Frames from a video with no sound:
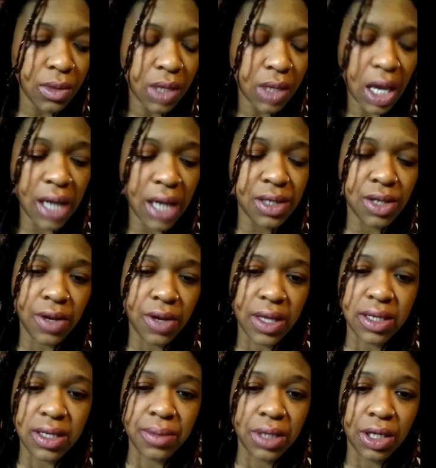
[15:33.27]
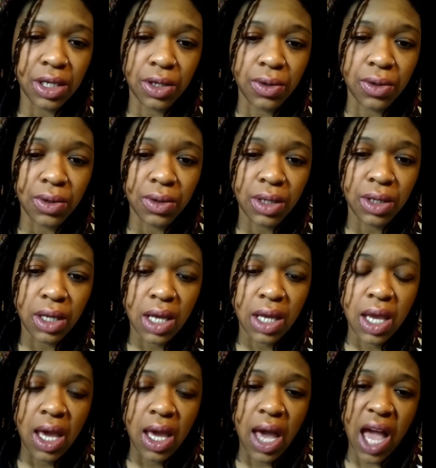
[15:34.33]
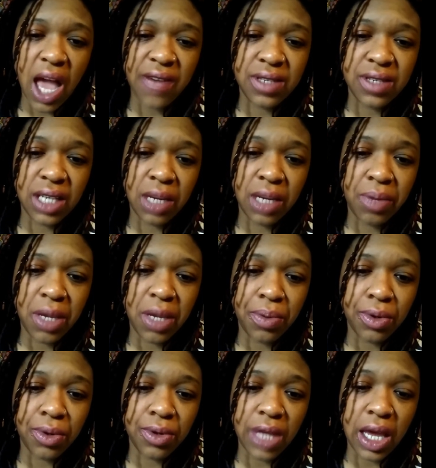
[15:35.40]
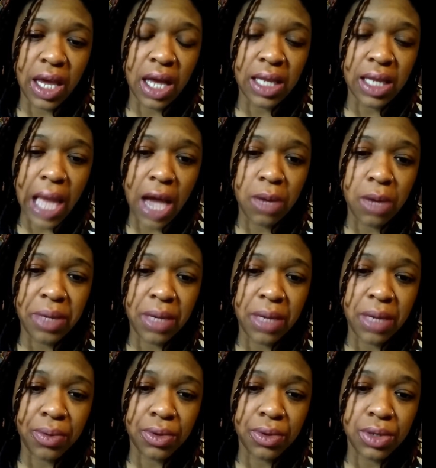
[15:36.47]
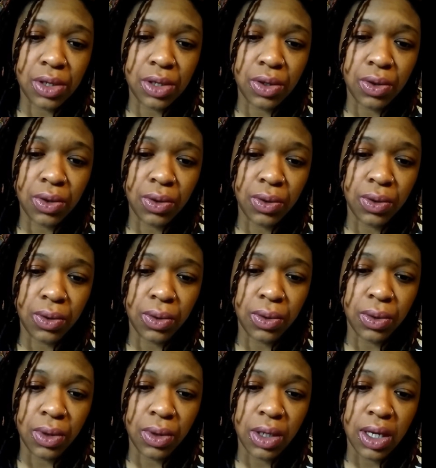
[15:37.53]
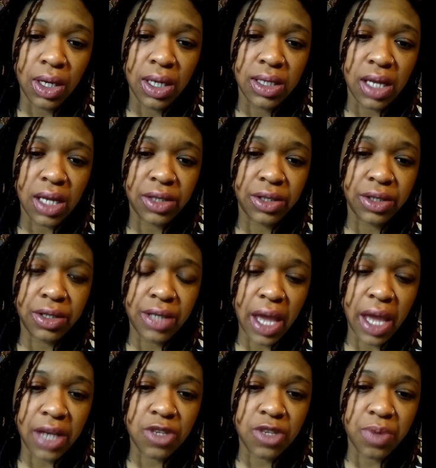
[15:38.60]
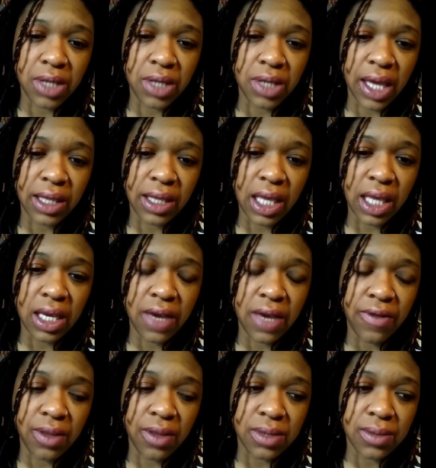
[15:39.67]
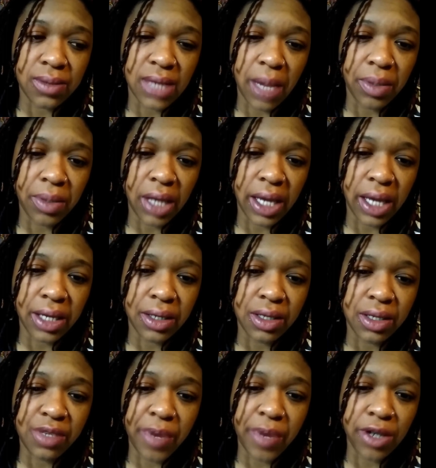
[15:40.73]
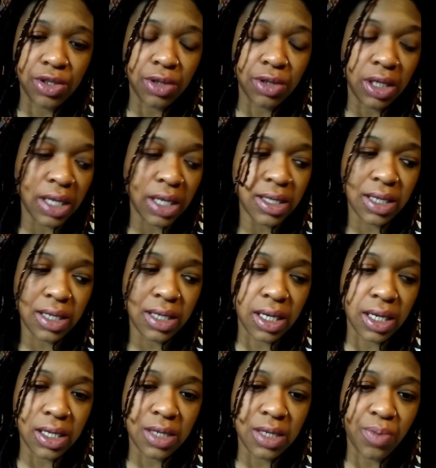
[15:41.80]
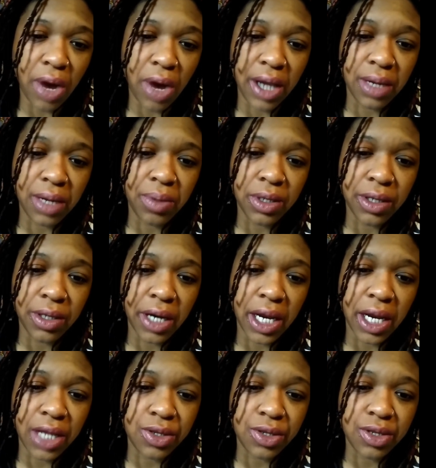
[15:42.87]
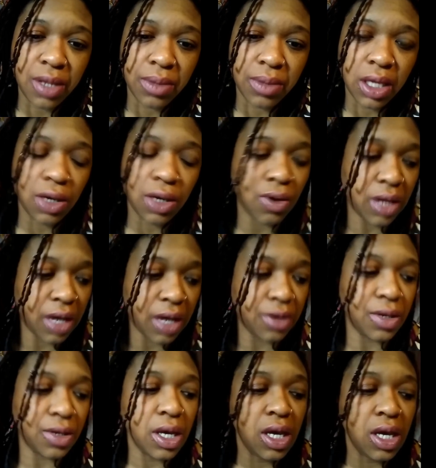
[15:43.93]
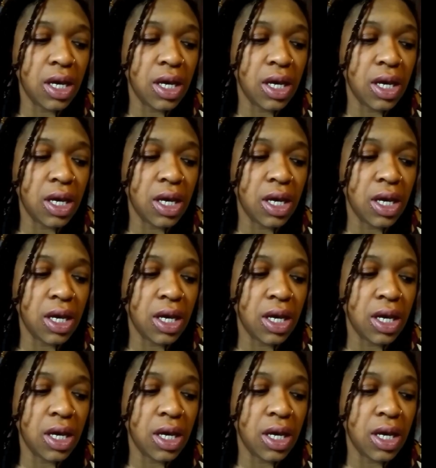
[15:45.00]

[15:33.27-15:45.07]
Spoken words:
Okay, so that's up to you. I've seen people that allow people to touch their decks, but like they give them some type of like spiritual cleansing spray to put in their hands or something, or they'll